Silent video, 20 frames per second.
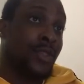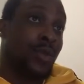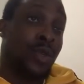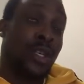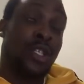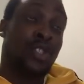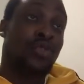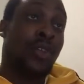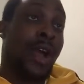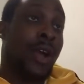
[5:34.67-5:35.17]

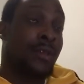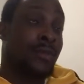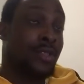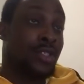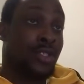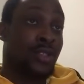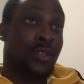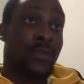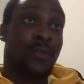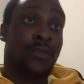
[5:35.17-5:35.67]
We
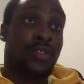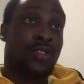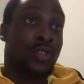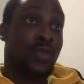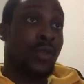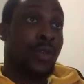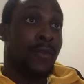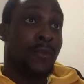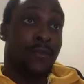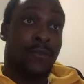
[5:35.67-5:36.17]
dropped to
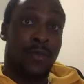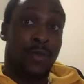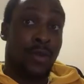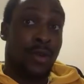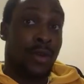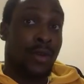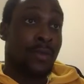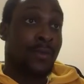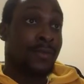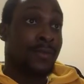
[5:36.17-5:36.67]

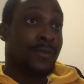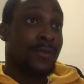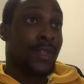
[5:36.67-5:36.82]
2-4.